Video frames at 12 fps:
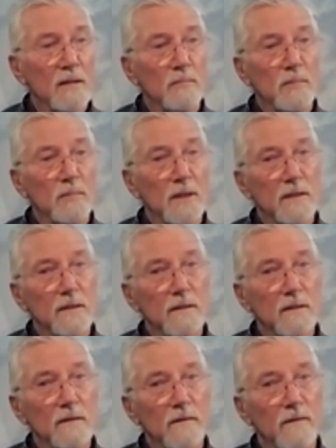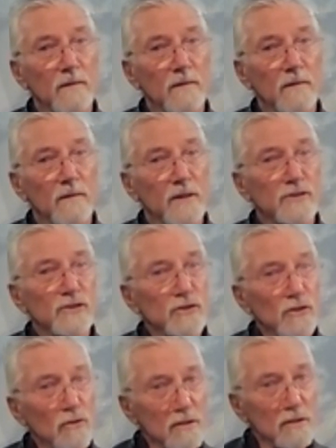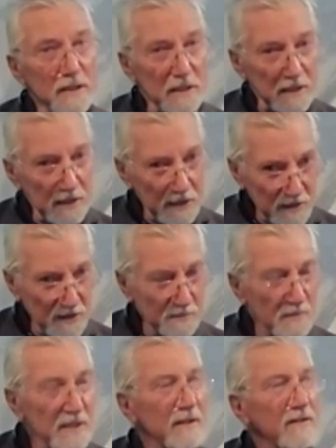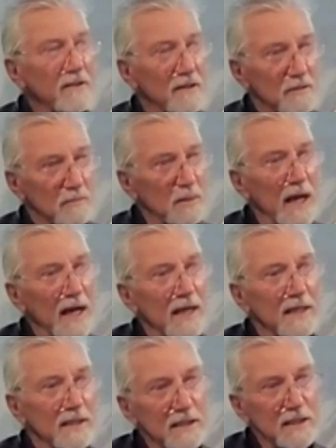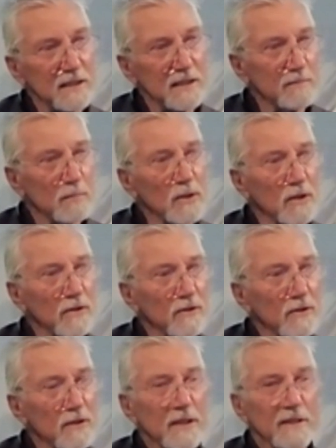But the story, the myth behind his birth